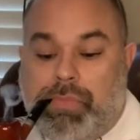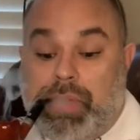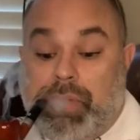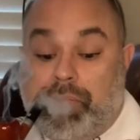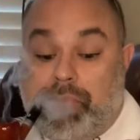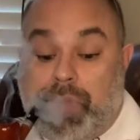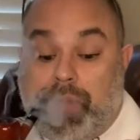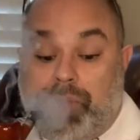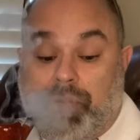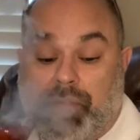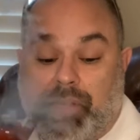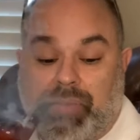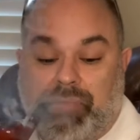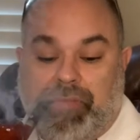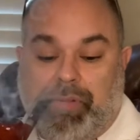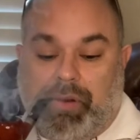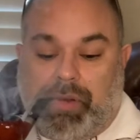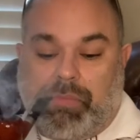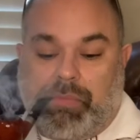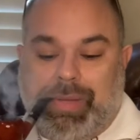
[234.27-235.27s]
Mostly
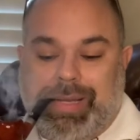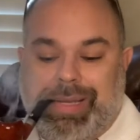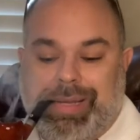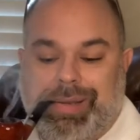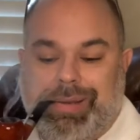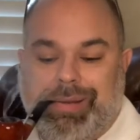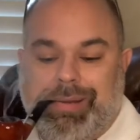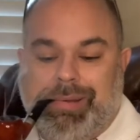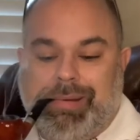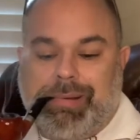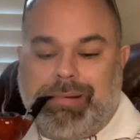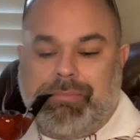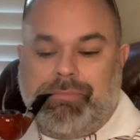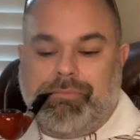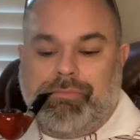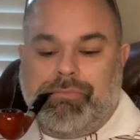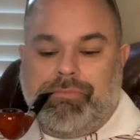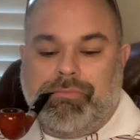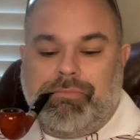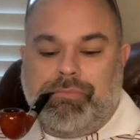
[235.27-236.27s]
full of matches.
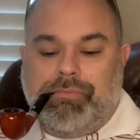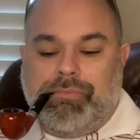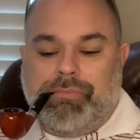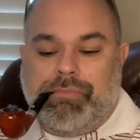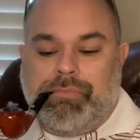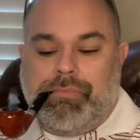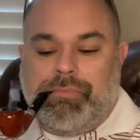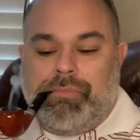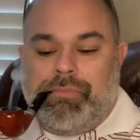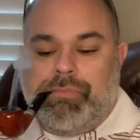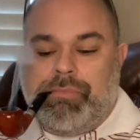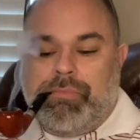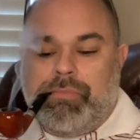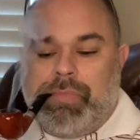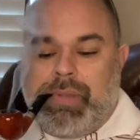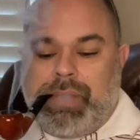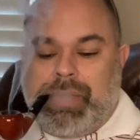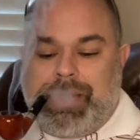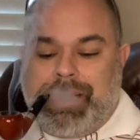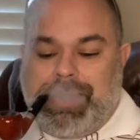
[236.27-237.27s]

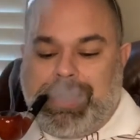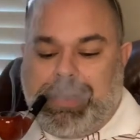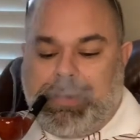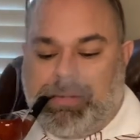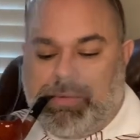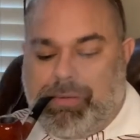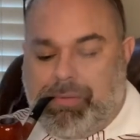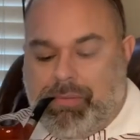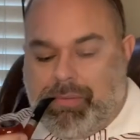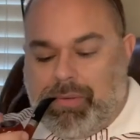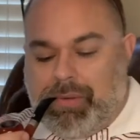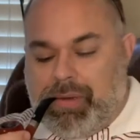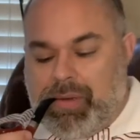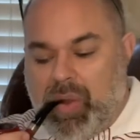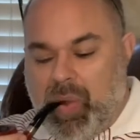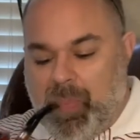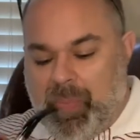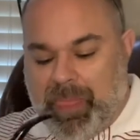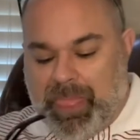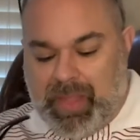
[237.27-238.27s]
Now,
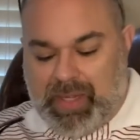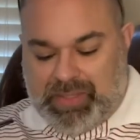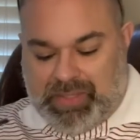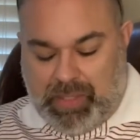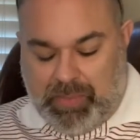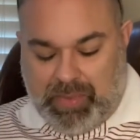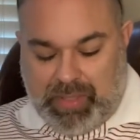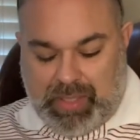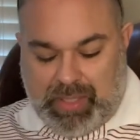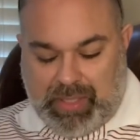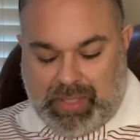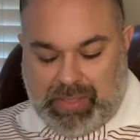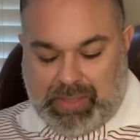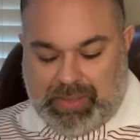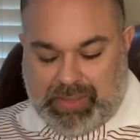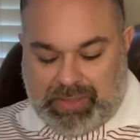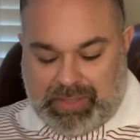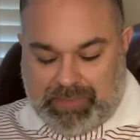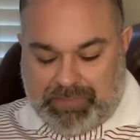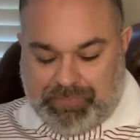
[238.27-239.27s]
some of
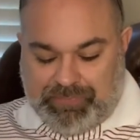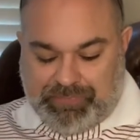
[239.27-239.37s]
these